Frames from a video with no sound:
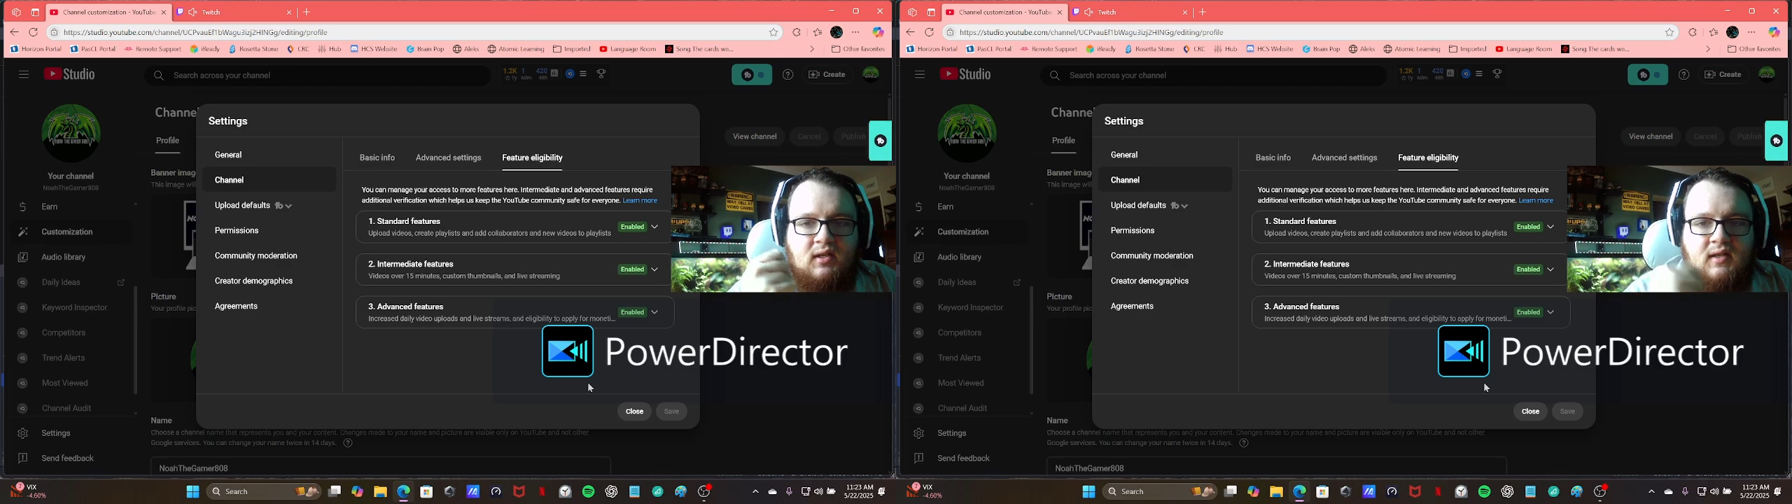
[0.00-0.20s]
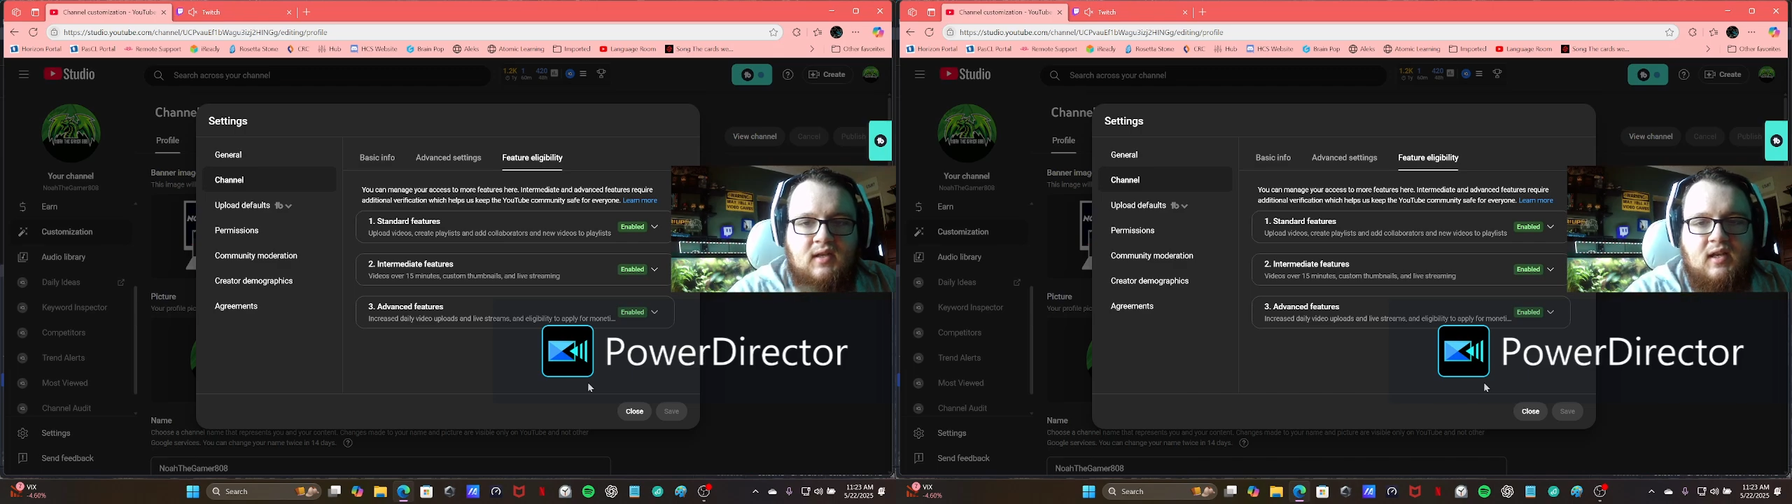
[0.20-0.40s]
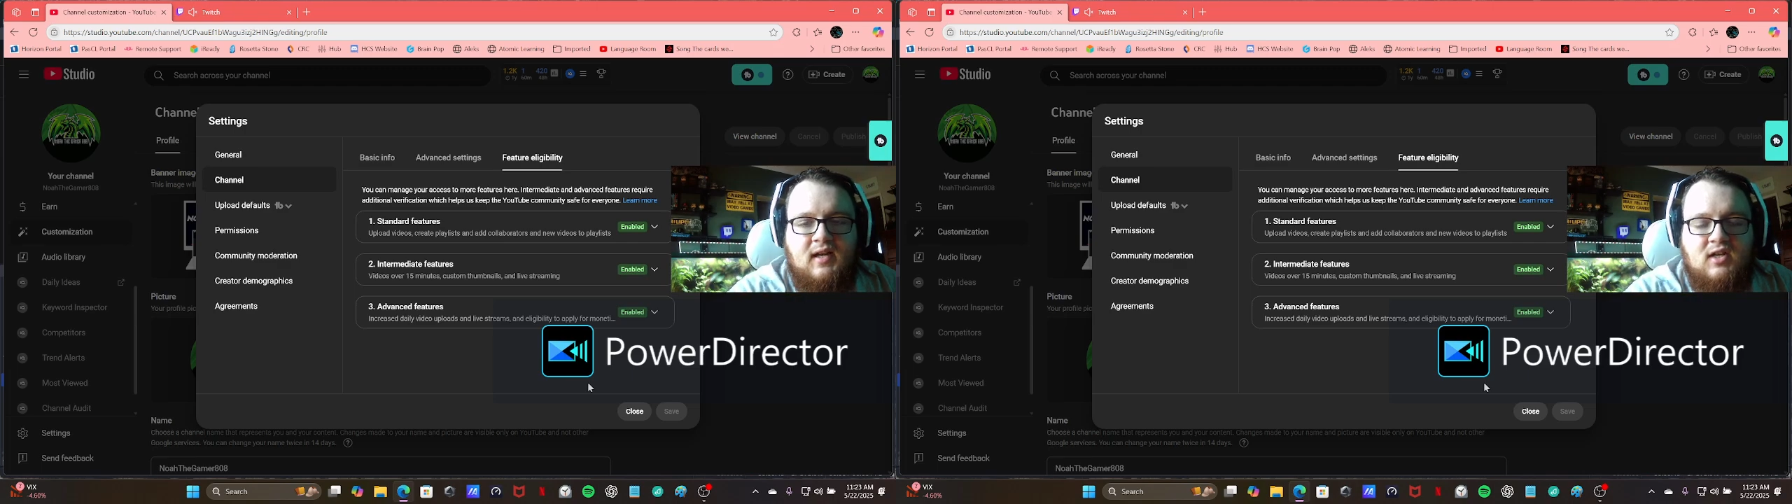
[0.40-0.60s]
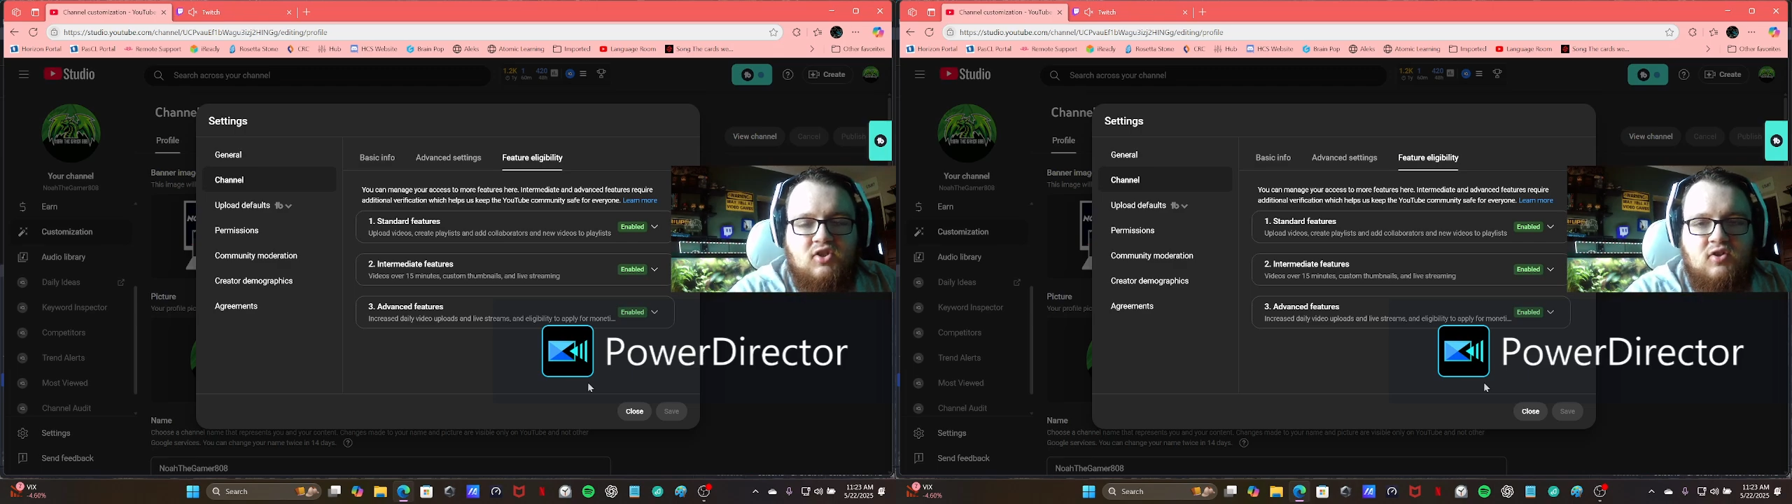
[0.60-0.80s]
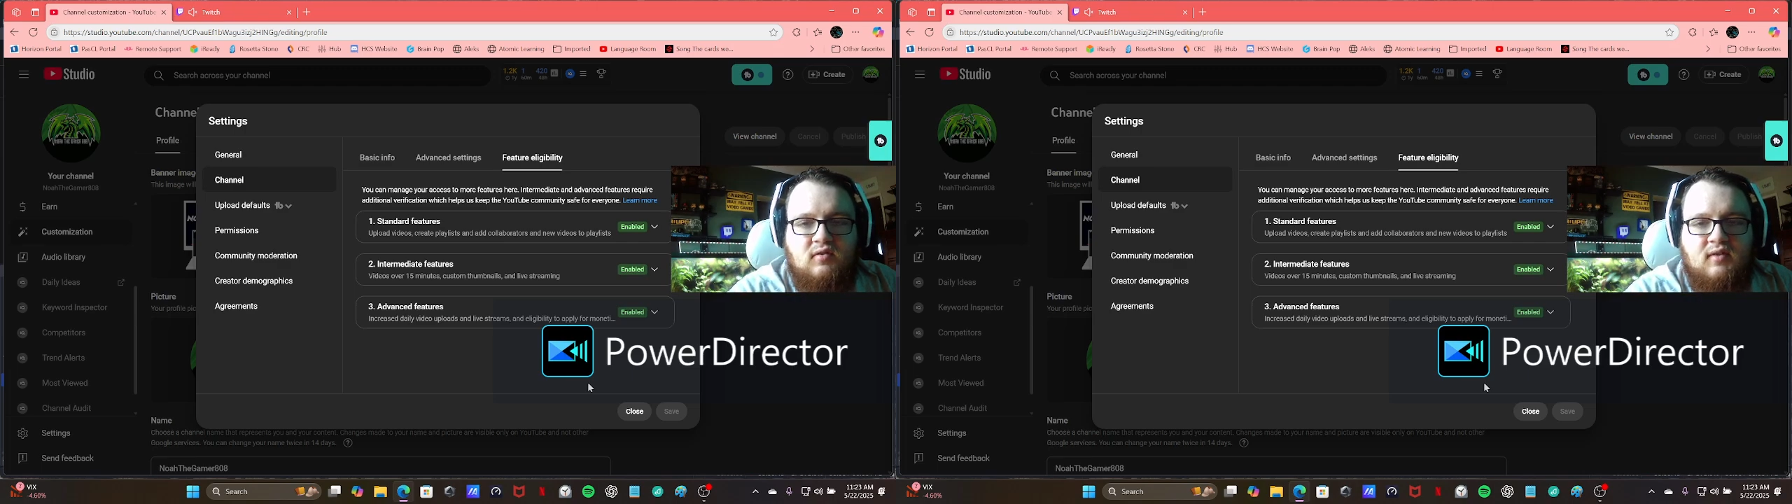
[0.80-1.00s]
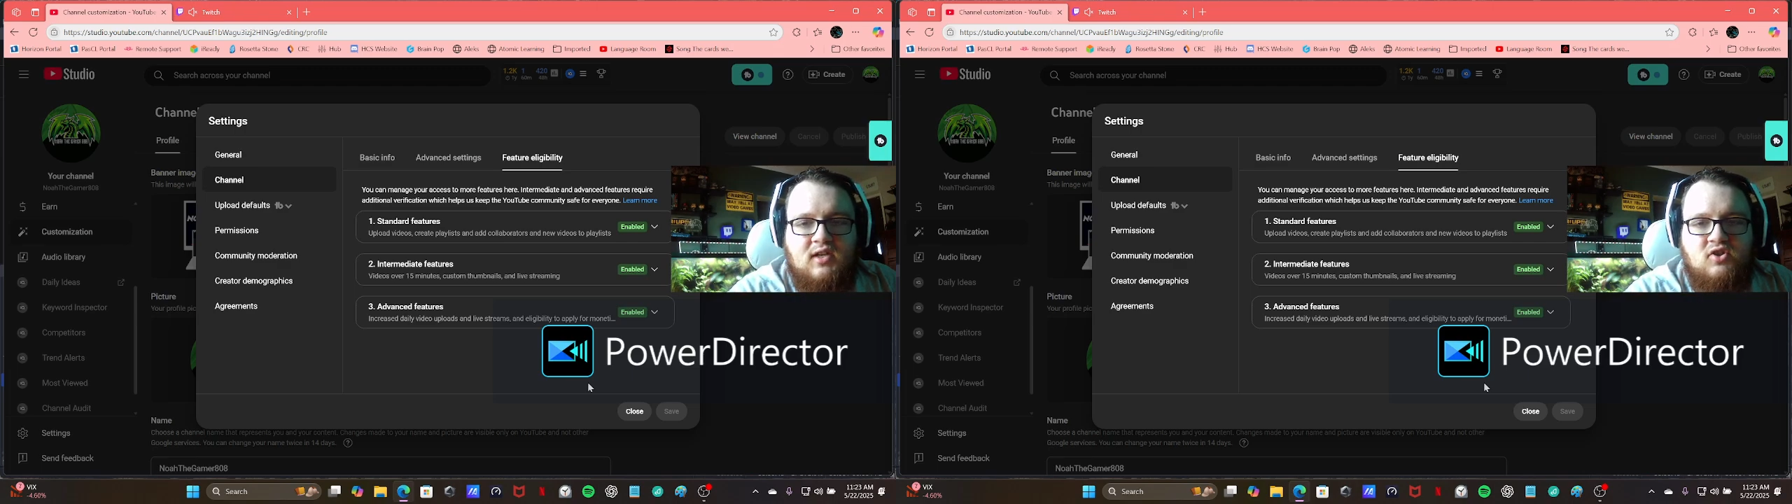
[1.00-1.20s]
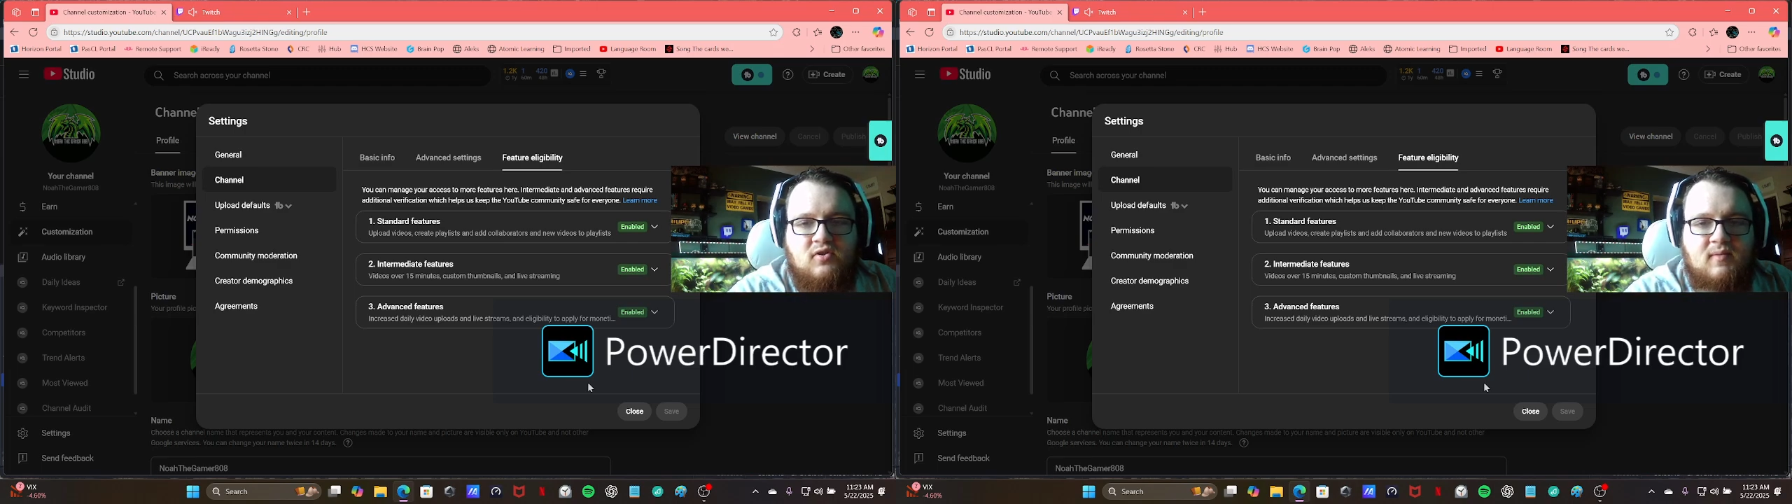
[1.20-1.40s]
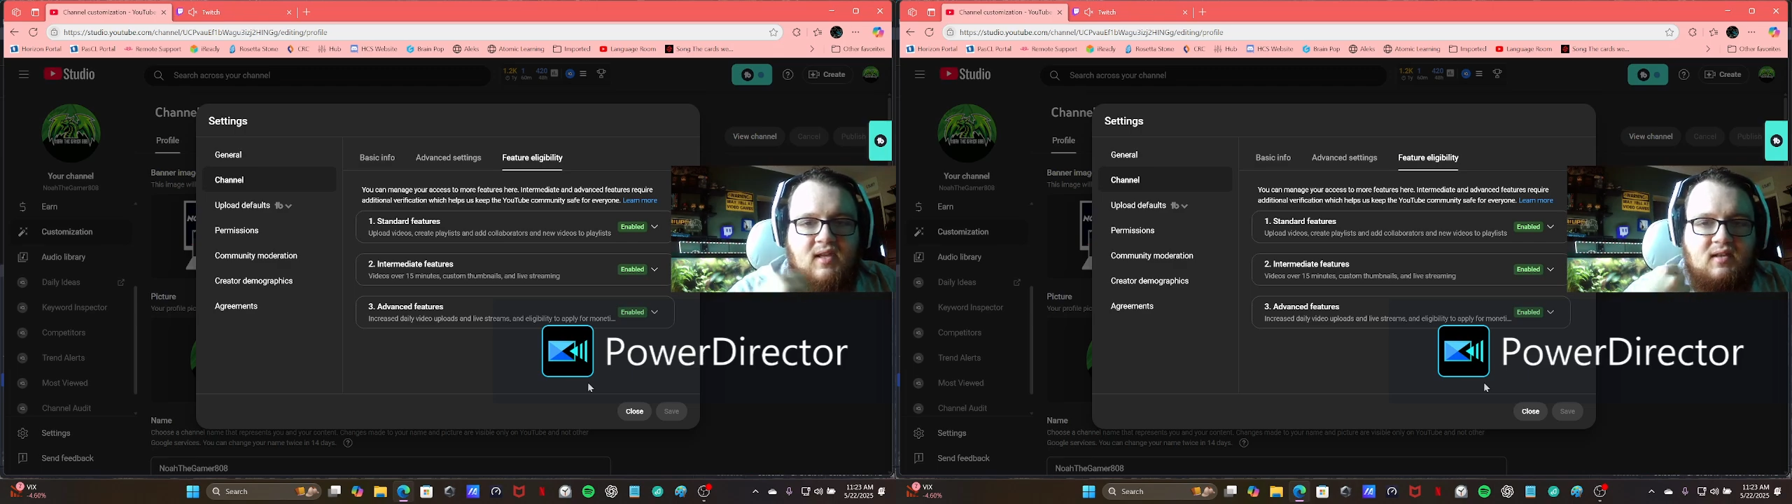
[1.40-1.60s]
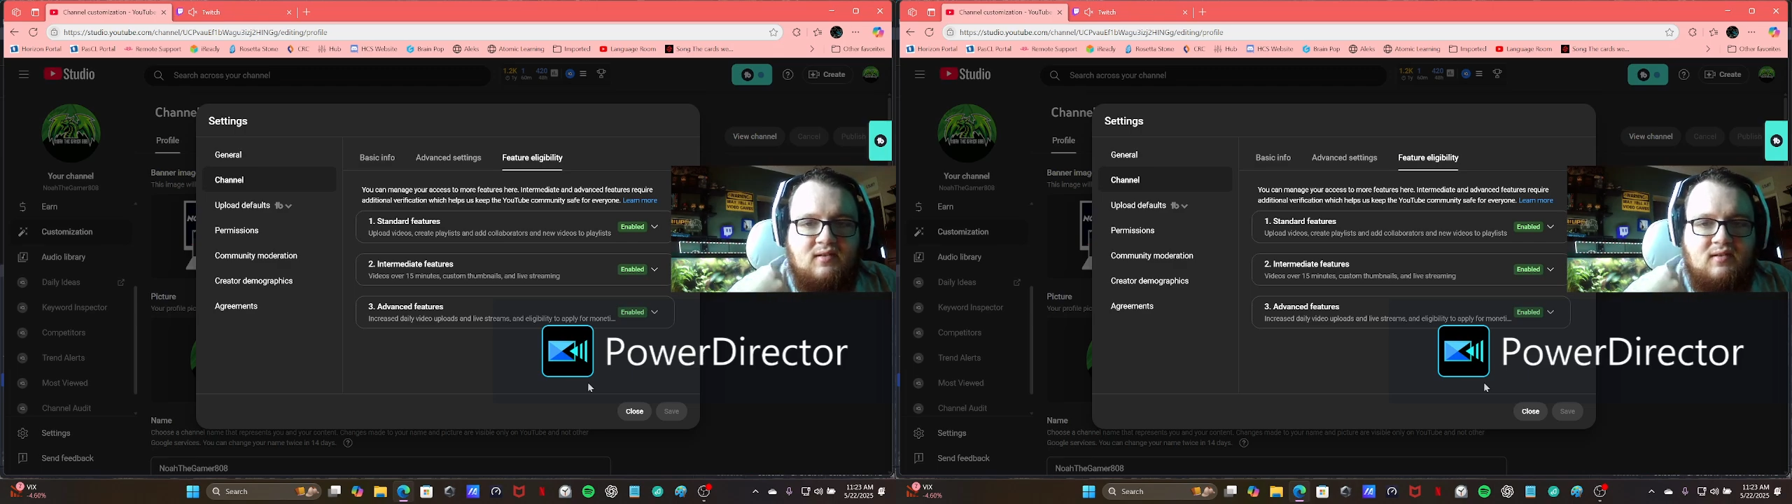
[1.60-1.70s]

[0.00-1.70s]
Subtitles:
and you can actually do live streaming,